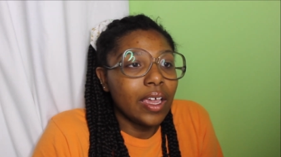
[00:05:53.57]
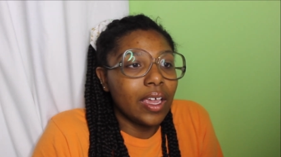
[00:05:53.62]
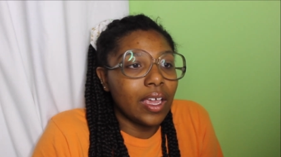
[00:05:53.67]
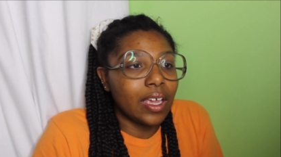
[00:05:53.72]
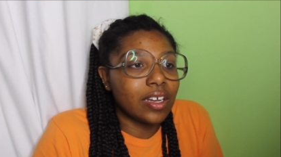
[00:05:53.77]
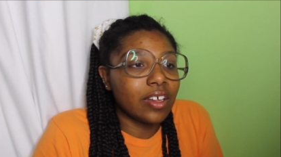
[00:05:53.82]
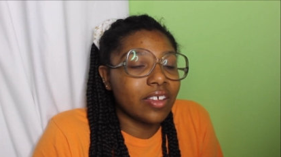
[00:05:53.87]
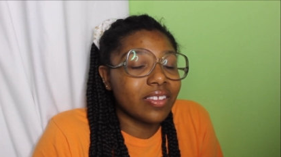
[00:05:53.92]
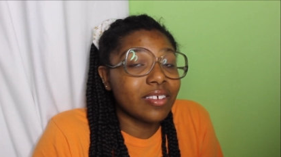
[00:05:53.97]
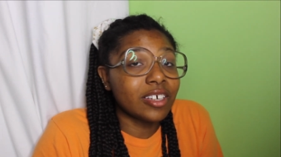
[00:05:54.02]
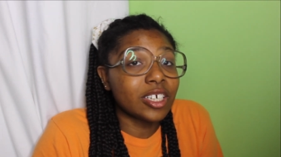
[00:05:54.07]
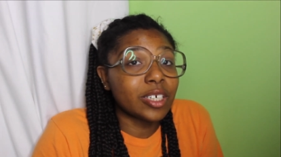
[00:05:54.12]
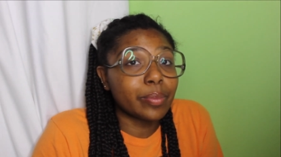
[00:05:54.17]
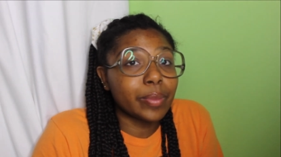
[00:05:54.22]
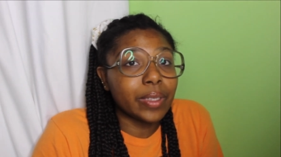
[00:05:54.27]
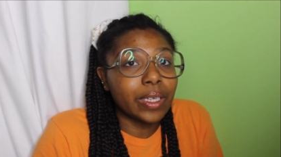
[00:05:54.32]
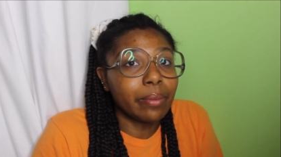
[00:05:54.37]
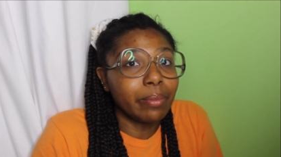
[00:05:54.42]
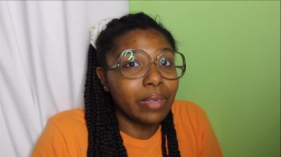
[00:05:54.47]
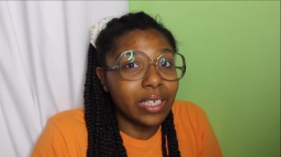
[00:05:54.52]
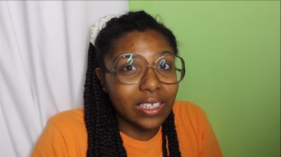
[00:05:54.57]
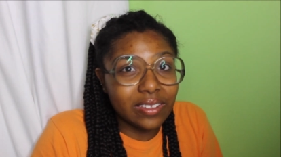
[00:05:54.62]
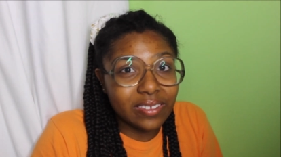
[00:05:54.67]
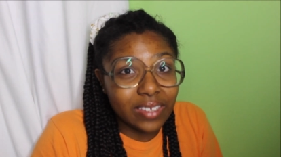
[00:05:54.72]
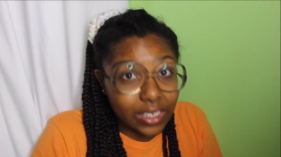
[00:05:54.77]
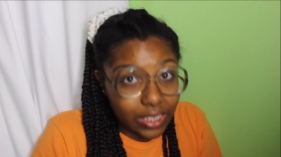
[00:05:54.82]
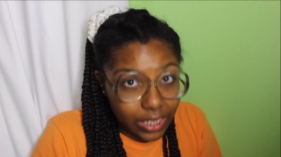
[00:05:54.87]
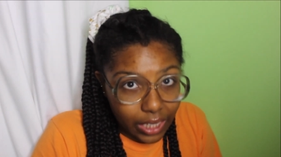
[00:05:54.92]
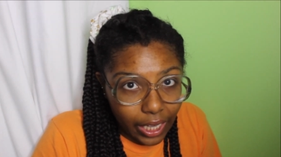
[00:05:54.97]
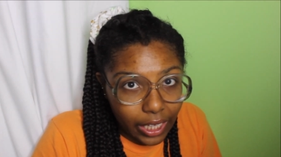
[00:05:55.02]
and they started being mean
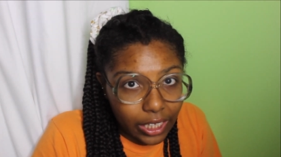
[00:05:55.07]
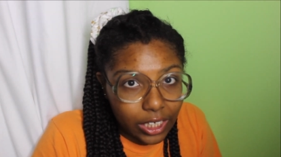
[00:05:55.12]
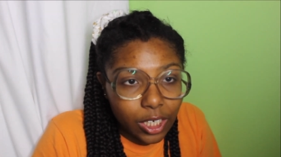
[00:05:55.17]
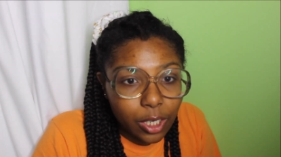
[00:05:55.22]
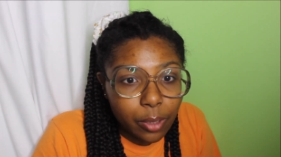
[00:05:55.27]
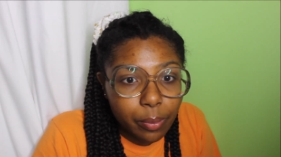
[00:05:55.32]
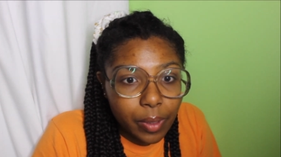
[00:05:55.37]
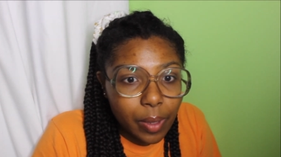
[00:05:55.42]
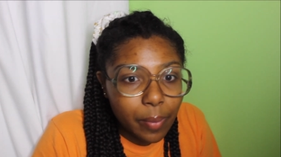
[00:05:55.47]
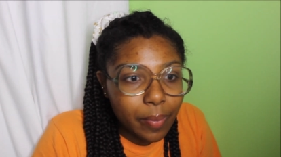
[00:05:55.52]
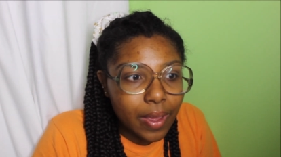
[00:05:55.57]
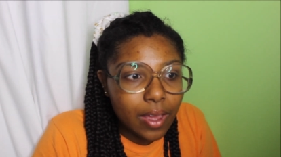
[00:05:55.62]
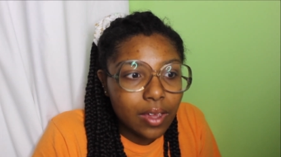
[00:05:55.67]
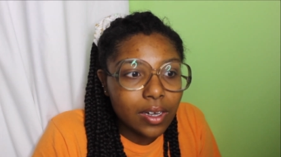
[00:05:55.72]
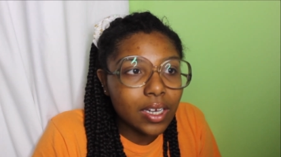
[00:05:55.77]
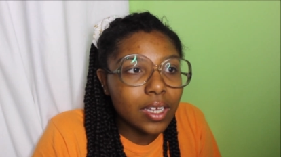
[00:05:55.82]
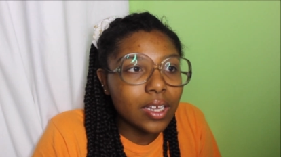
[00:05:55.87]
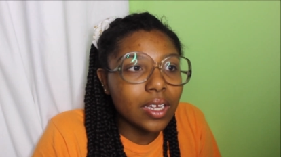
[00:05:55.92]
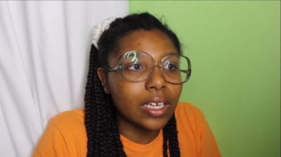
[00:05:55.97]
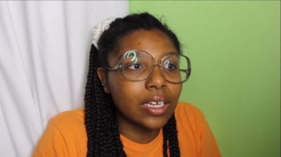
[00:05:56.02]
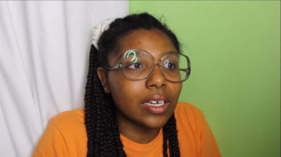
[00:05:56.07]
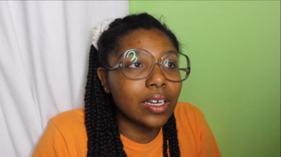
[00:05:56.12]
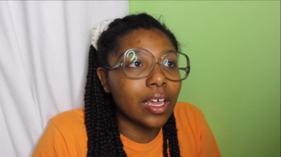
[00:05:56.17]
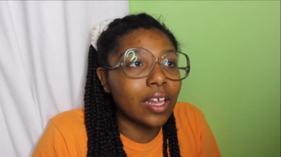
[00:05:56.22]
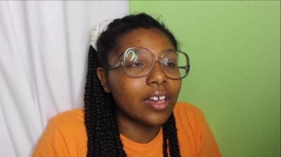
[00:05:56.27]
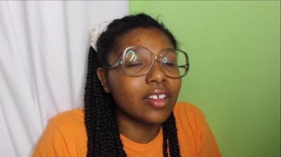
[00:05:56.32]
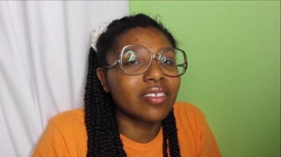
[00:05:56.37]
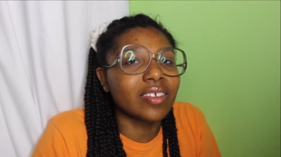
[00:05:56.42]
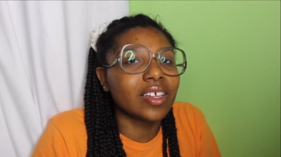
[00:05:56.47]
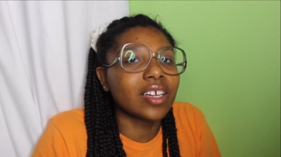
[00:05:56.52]
to Caleb about it and
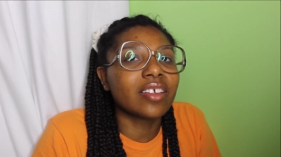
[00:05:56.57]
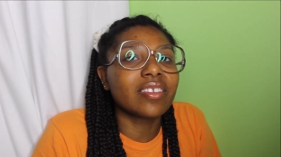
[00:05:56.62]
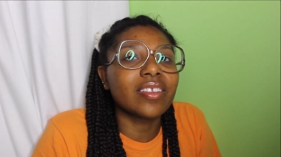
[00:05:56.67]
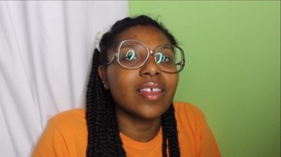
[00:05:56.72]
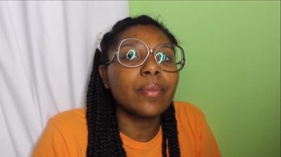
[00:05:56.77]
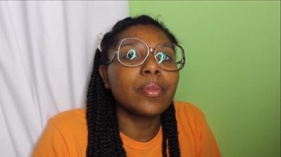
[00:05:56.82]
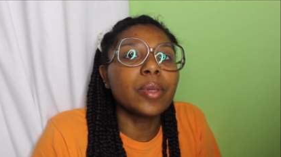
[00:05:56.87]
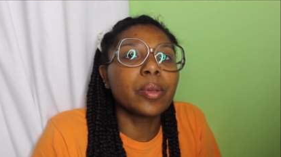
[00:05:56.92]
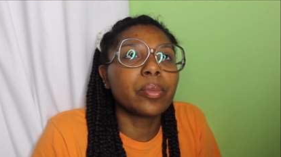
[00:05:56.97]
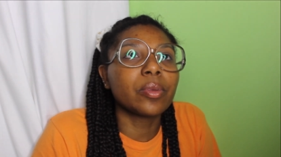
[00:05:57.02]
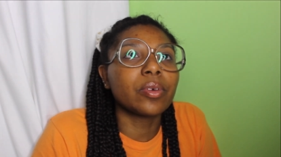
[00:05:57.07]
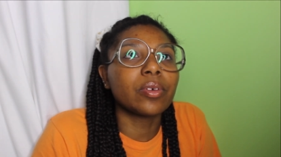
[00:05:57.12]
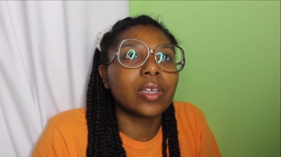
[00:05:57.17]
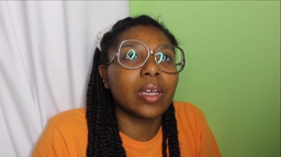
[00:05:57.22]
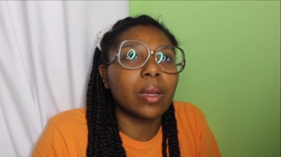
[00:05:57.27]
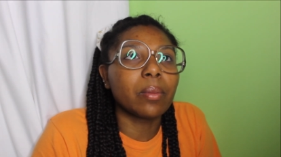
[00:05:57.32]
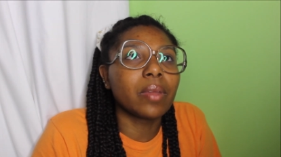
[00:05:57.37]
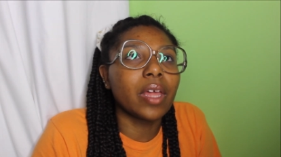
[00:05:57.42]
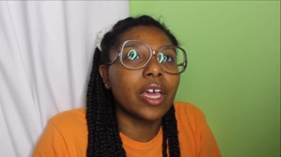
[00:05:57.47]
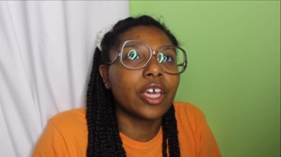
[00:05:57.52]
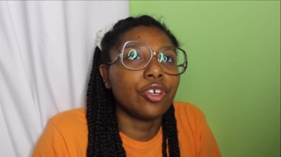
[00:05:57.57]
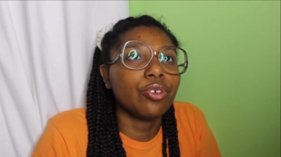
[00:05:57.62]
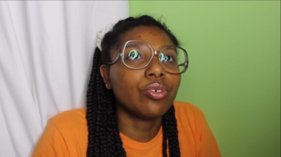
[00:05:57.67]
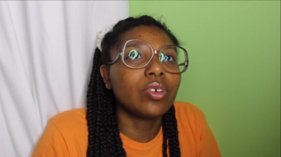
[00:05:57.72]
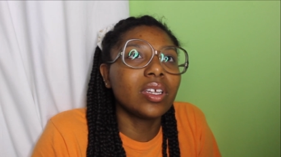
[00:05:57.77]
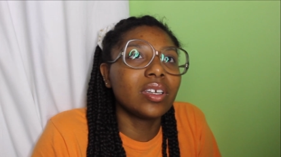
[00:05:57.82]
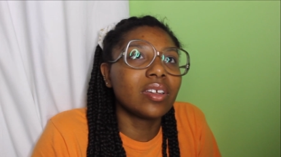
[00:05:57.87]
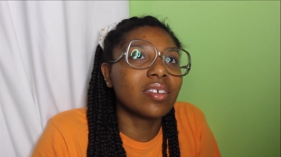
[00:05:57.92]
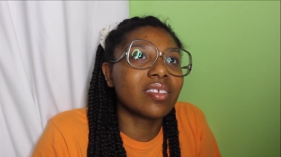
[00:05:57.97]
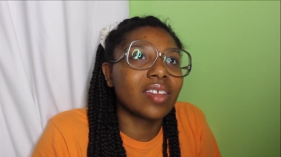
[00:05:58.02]
that is unacceptable and I'm like you
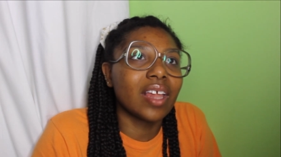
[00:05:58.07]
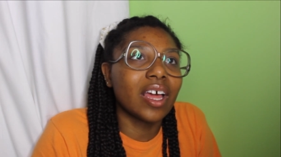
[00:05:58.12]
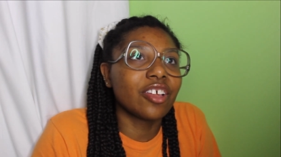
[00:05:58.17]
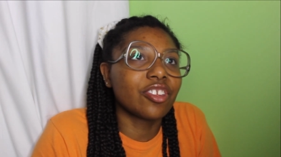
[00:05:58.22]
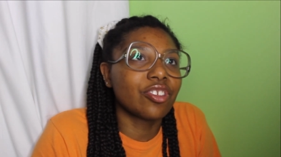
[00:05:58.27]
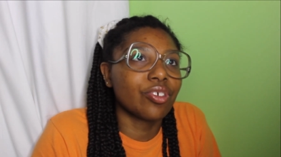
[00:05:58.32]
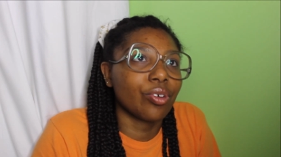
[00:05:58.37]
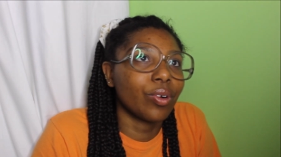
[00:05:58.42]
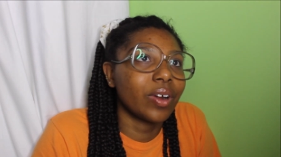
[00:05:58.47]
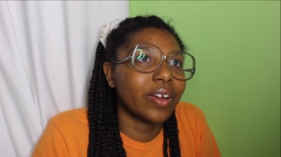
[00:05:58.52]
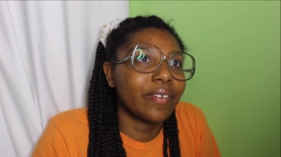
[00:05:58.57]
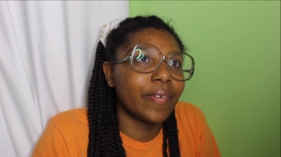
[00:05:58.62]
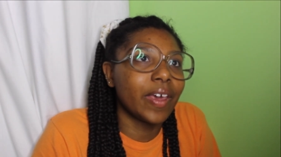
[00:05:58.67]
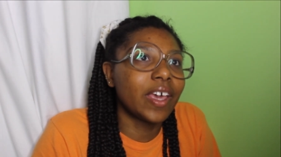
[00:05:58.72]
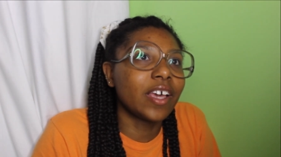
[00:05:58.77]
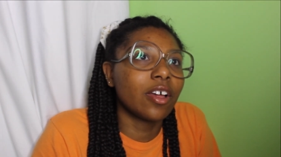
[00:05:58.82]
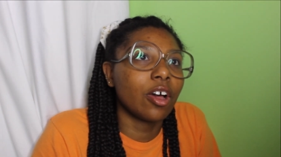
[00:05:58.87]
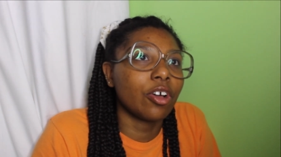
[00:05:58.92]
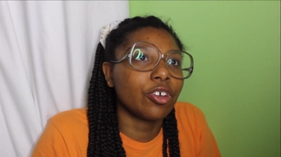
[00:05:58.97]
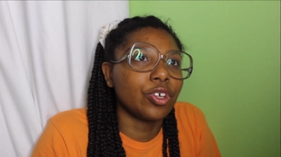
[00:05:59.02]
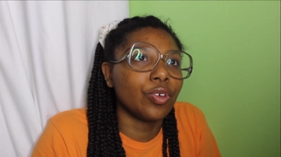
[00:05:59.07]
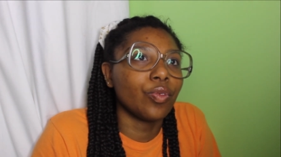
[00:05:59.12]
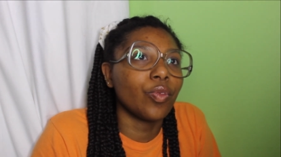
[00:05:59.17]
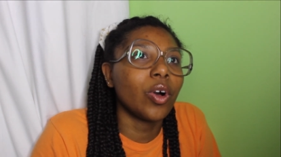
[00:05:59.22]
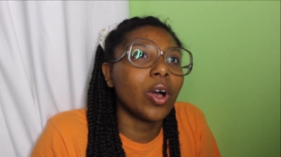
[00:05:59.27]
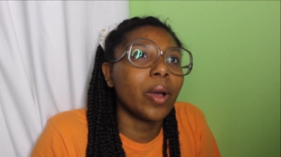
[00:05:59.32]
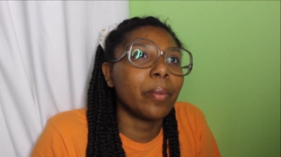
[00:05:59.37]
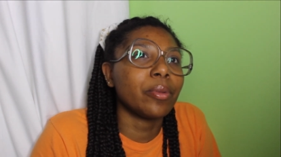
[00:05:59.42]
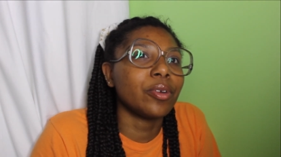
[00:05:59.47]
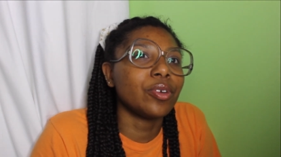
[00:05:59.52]
can dislike Tori Vega all you
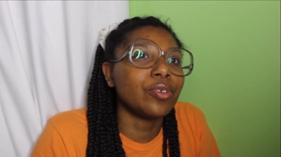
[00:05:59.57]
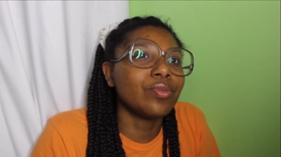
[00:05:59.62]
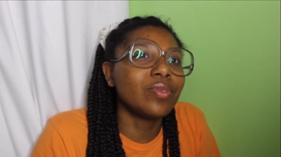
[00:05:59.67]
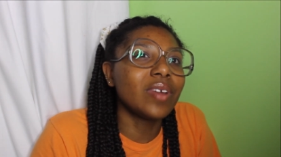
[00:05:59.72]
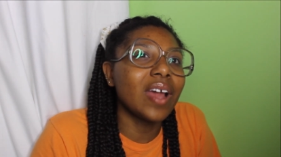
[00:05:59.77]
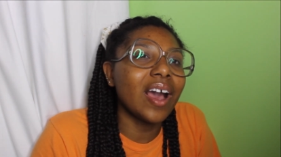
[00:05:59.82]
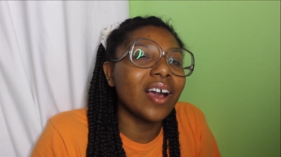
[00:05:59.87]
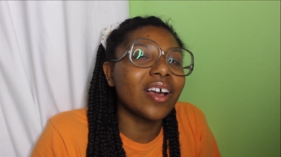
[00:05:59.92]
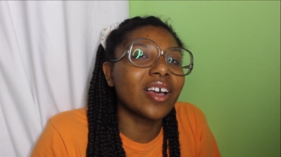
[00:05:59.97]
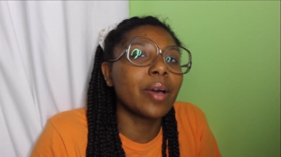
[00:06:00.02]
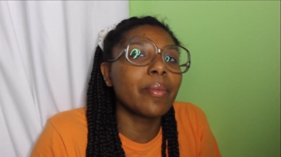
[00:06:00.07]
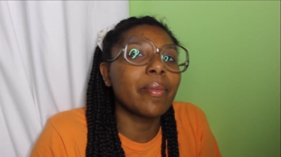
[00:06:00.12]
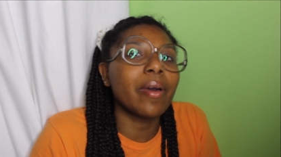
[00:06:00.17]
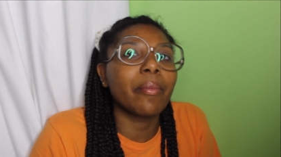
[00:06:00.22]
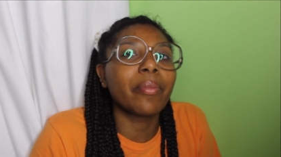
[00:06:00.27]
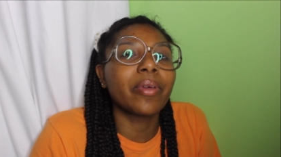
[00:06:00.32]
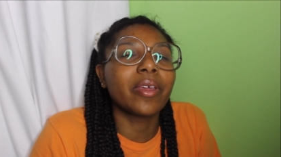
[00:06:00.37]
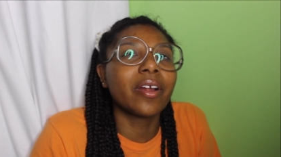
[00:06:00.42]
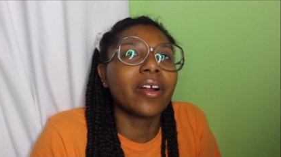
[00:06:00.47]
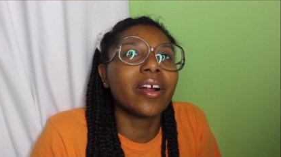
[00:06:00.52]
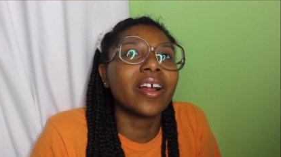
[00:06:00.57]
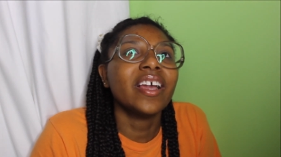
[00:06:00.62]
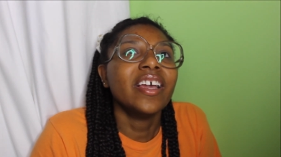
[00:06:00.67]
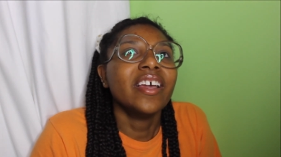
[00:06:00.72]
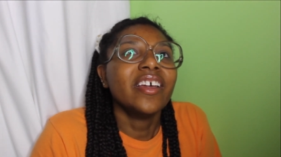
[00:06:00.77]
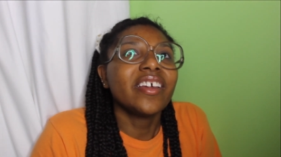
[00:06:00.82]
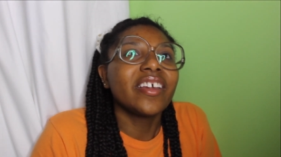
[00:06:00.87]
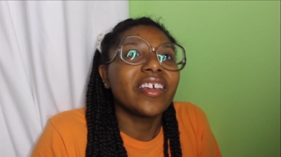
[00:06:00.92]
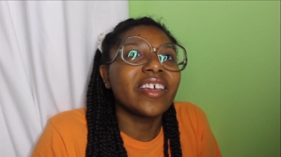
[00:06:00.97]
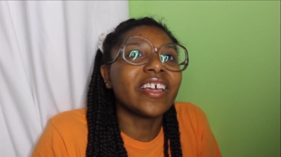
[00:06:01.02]
want but do not come out here
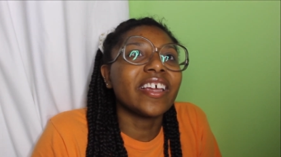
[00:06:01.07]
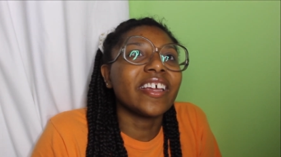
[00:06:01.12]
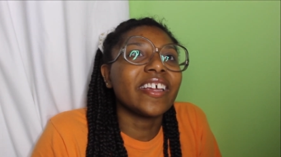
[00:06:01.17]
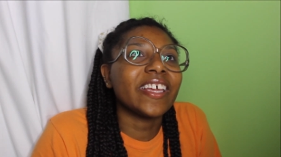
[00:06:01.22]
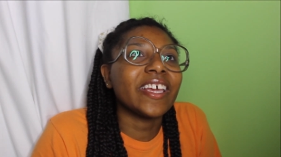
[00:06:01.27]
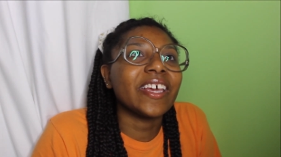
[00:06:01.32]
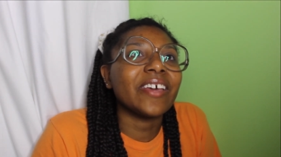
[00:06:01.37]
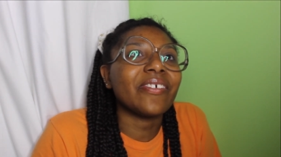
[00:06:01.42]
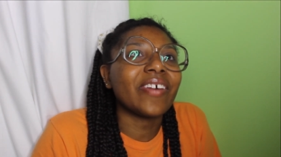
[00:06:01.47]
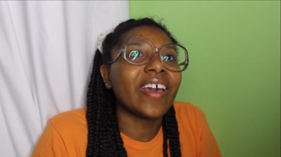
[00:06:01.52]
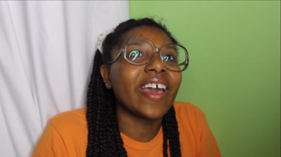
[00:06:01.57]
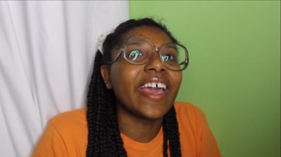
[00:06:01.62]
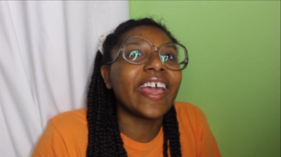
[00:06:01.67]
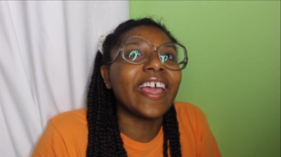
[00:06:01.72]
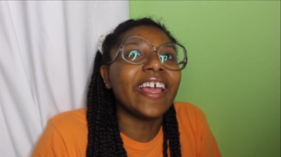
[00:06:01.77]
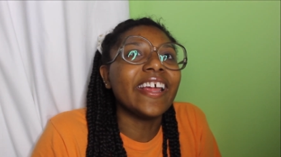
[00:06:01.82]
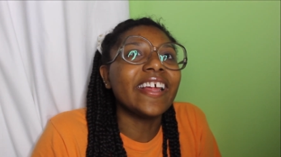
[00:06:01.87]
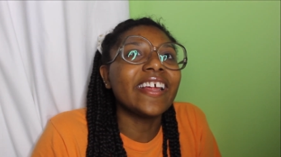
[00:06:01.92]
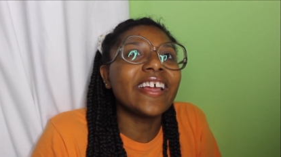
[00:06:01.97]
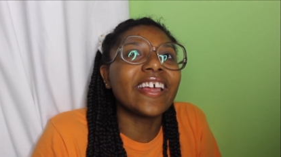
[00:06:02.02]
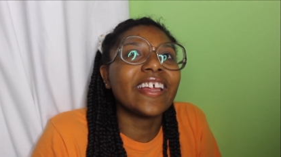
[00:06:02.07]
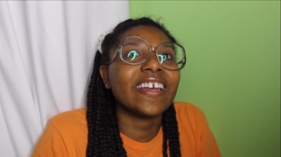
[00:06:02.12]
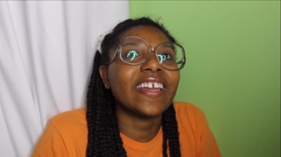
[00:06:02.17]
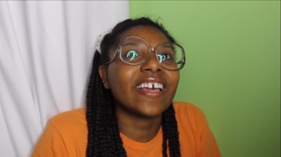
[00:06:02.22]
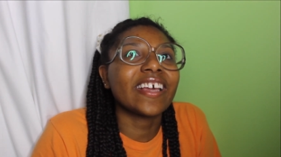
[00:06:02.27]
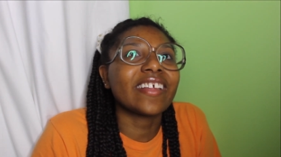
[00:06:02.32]
and give give hate and